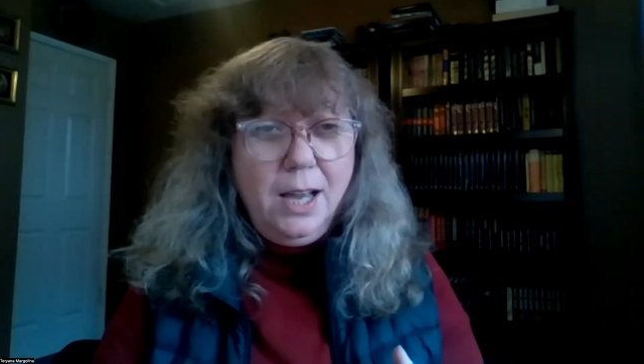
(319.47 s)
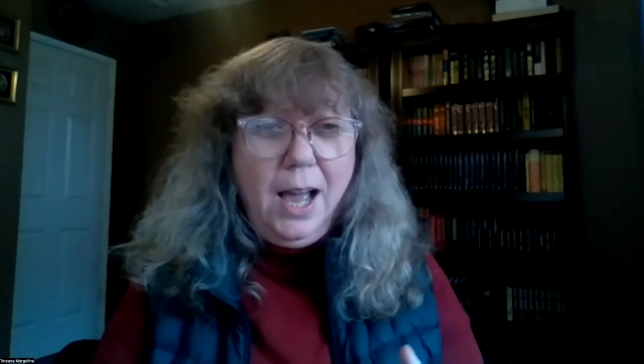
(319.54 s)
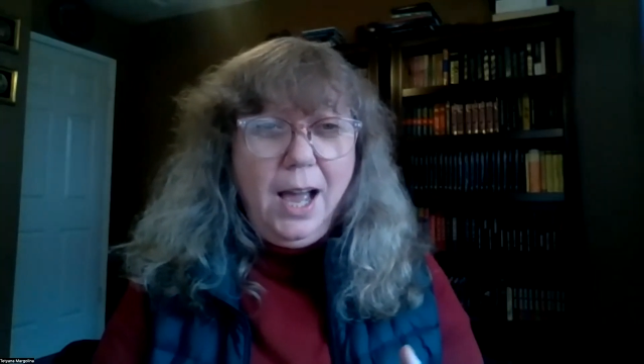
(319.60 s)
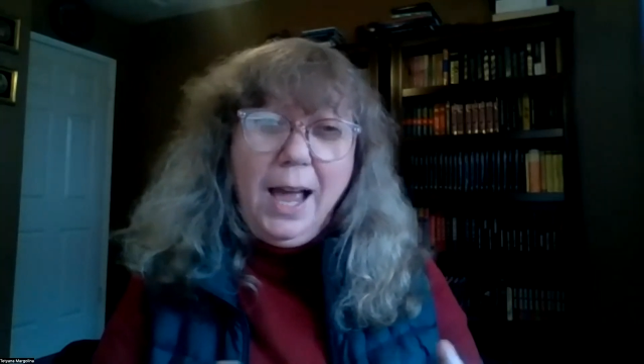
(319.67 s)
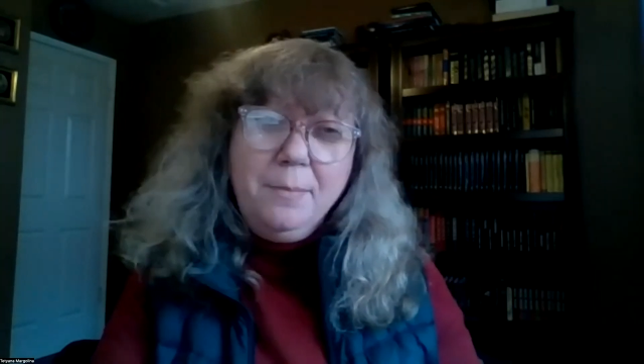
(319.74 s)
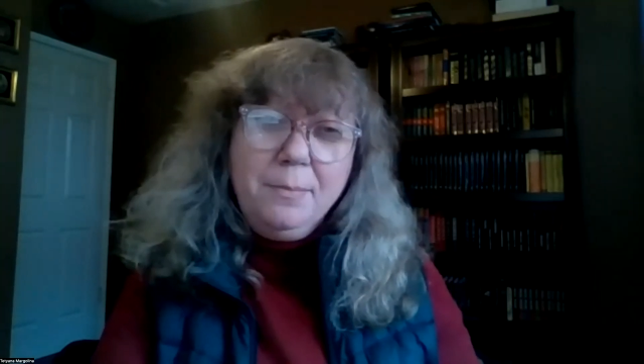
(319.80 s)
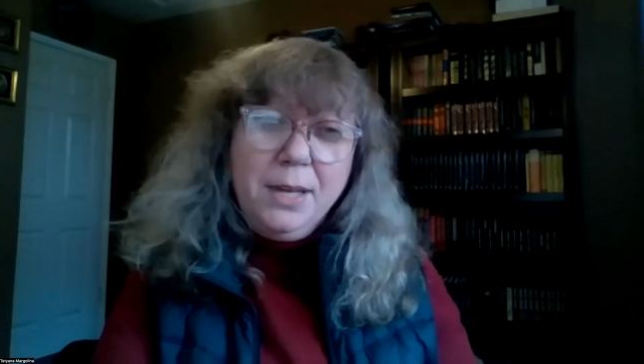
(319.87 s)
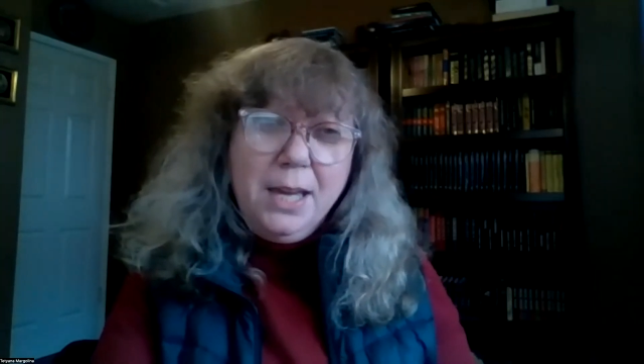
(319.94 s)

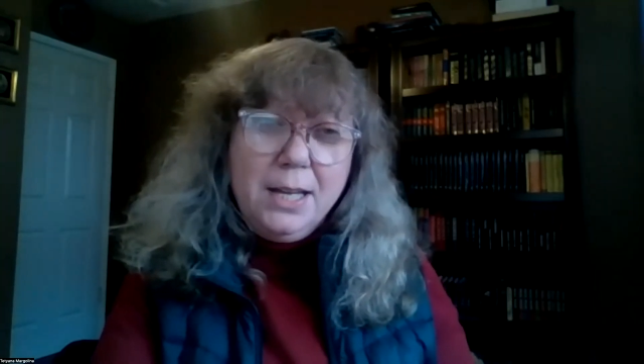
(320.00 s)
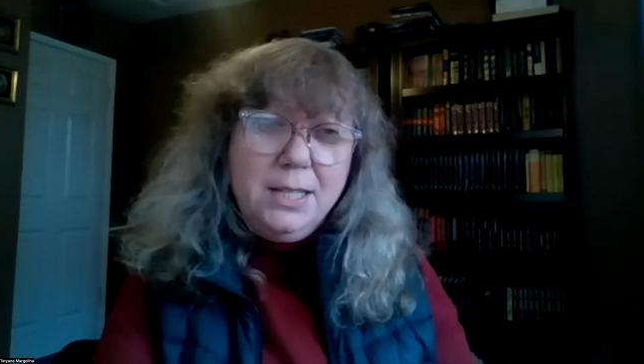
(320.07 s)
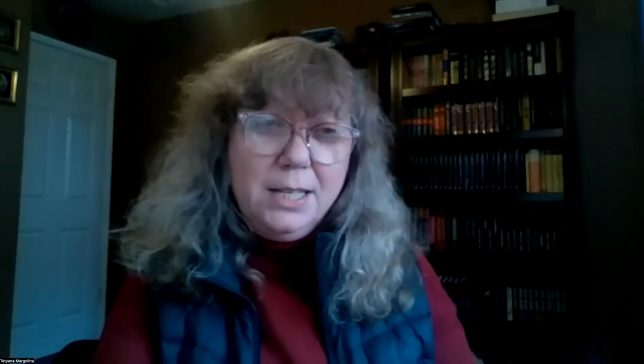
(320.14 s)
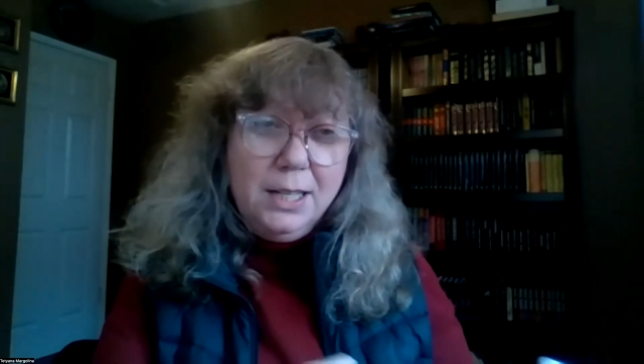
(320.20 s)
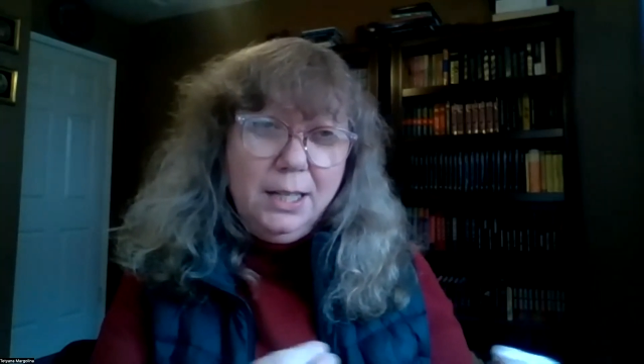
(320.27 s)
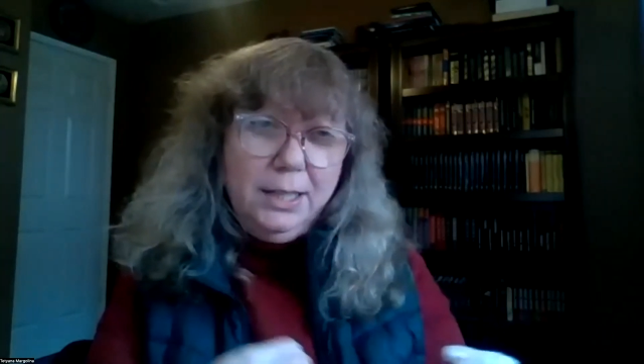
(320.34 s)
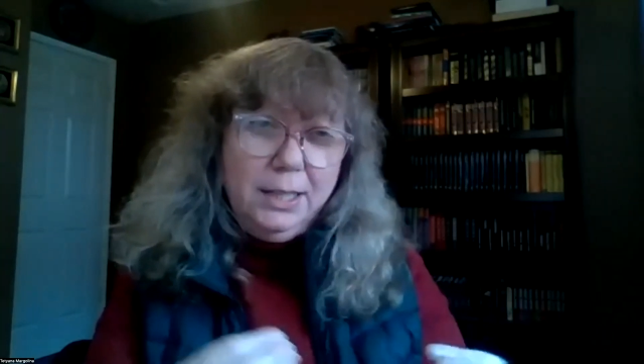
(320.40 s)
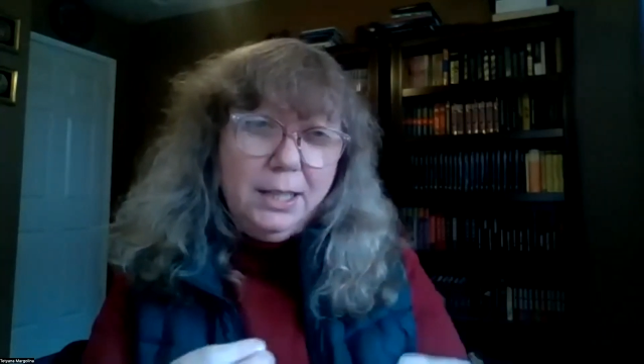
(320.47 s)
I'm
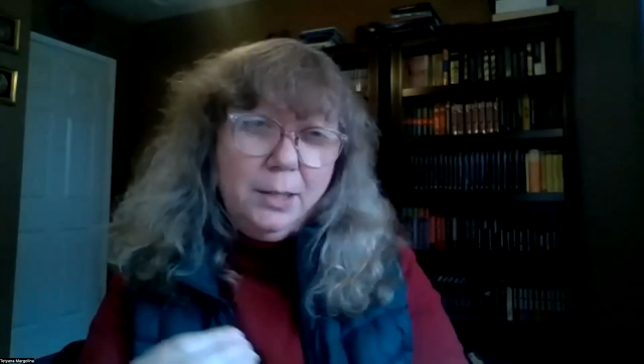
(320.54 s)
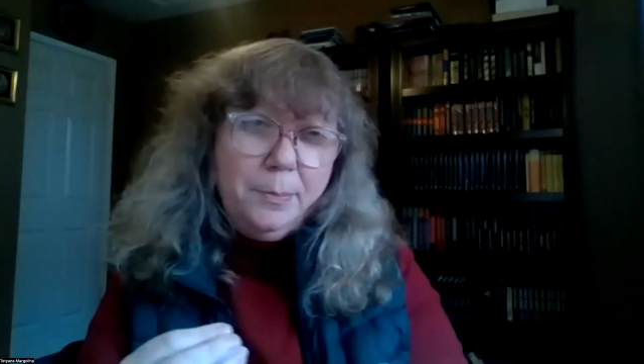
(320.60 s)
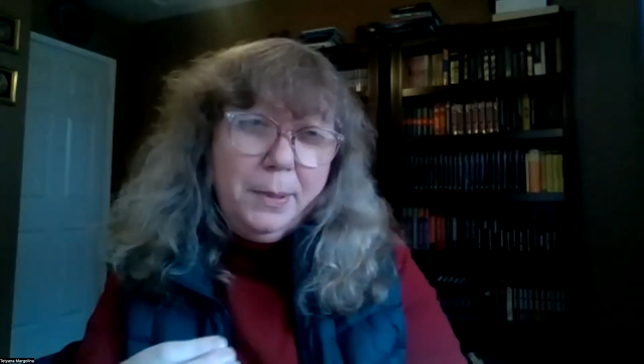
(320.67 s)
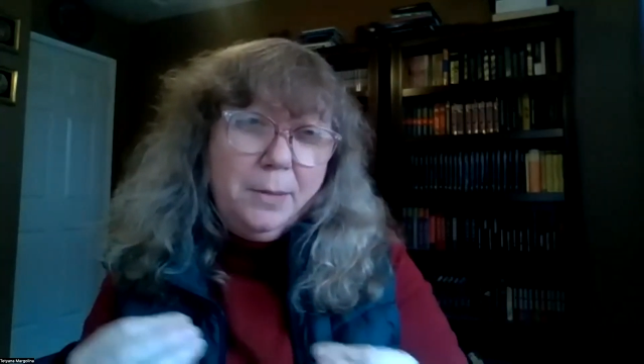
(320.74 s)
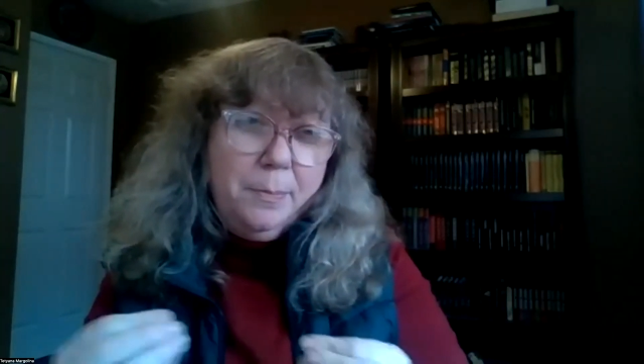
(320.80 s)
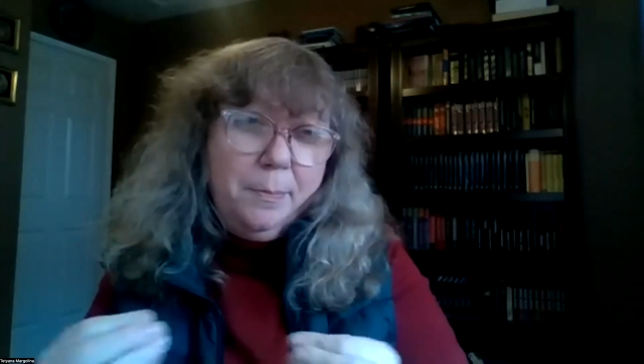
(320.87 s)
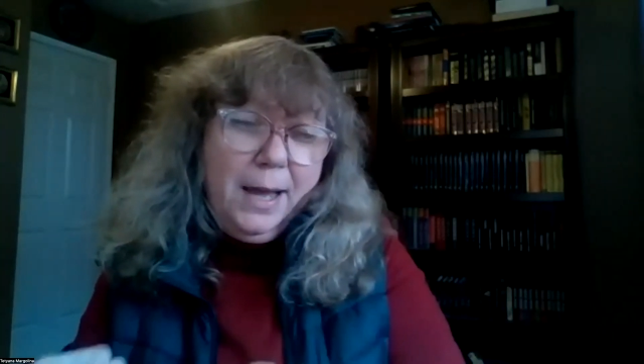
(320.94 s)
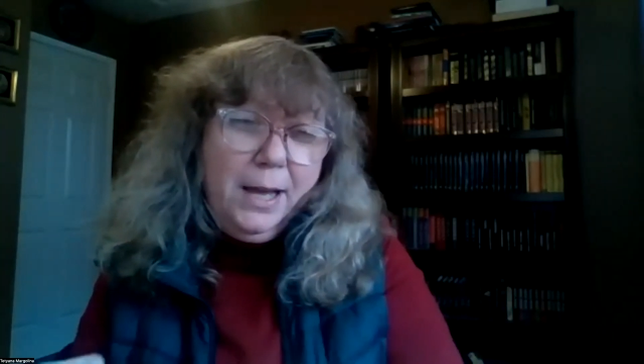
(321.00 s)
getting a little
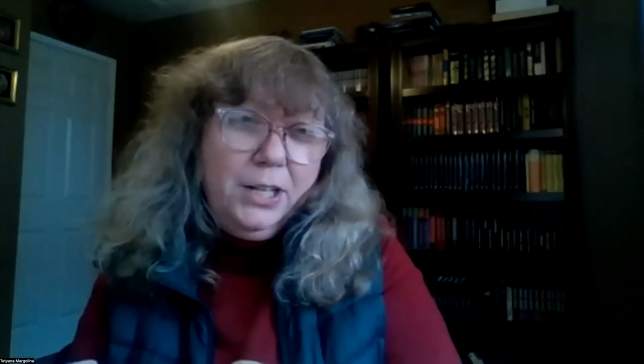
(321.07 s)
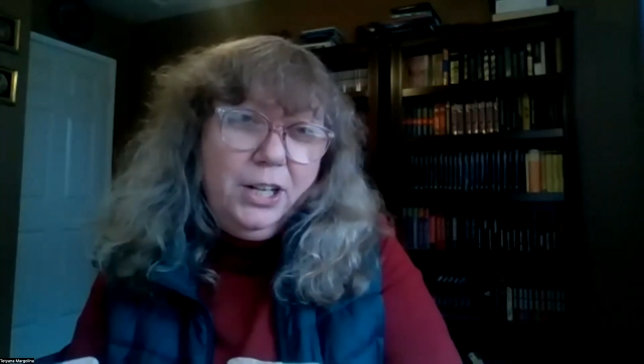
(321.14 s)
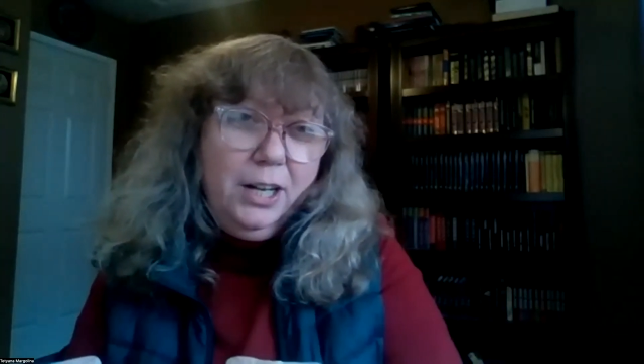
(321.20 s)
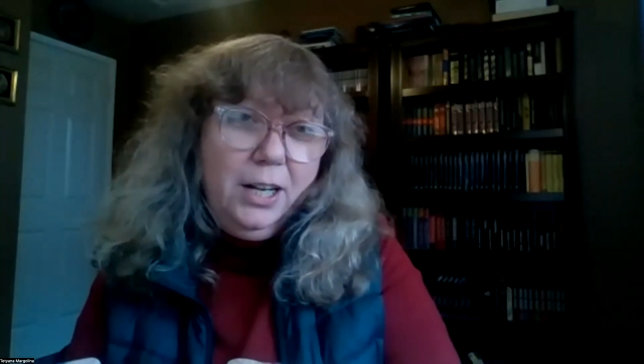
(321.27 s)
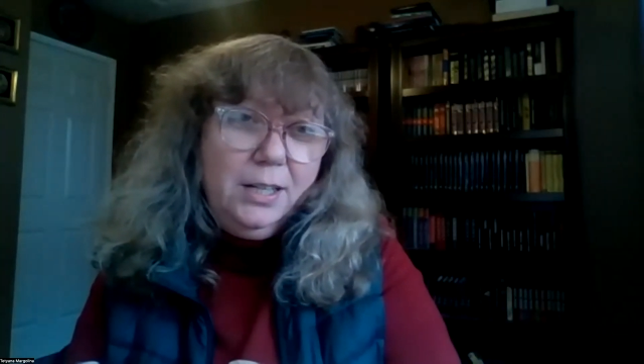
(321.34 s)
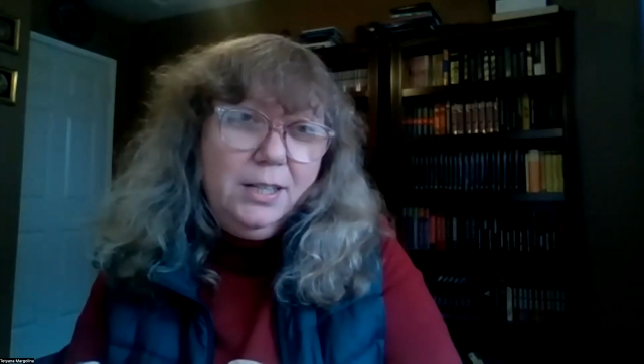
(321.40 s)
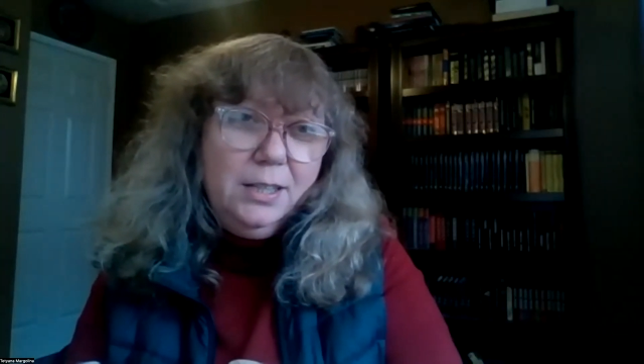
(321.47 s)
bit better,